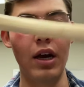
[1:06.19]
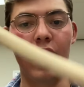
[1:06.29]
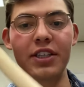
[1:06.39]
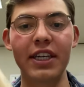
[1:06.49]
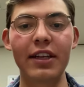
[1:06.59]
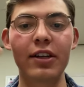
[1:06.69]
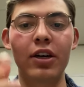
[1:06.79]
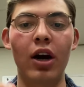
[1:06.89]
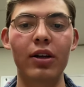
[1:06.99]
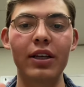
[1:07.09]
Articular
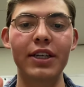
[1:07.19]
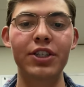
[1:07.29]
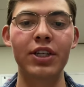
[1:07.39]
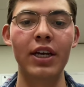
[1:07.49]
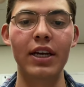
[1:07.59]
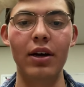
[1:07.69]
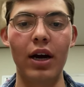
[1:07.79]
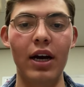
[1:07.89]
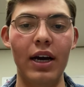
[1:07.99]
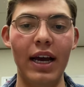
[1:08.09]
cartilage,
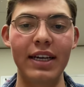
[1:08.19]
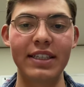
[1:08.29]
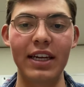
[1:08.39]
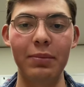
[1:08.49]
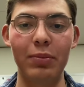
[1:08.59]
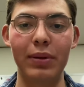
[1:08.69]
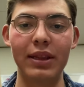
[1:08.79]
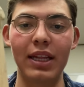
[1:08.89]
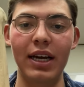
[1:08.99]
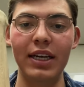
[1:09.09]
as the name
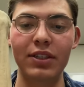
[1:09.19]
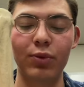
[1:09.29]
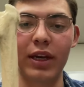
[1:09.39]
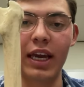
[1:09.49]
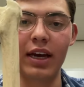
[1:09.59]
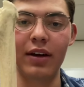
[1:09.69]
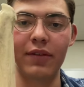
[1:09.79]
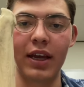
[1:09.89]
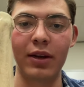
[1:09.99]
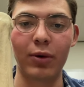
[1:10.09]
implies, we have
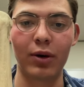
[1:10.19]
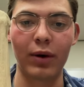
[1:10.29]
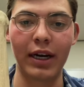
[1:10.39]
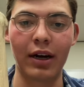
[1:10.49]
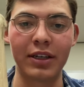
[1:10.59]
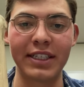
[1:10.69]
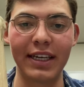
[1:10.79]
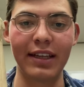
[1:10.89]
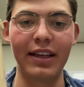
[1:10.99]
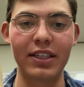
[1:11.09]
anywhere where it
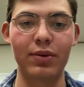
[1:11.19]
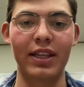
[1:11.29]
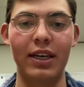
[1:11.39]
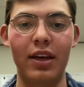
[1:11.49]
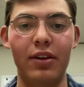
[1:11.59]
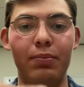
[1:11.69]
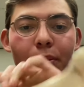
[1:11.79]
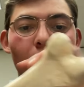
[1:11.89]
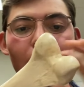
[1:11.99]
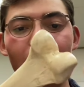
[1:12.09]
articulates with another
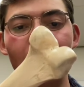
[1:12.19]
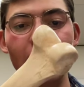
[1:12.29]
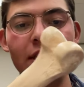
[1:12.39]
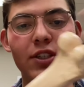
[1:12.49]
bone.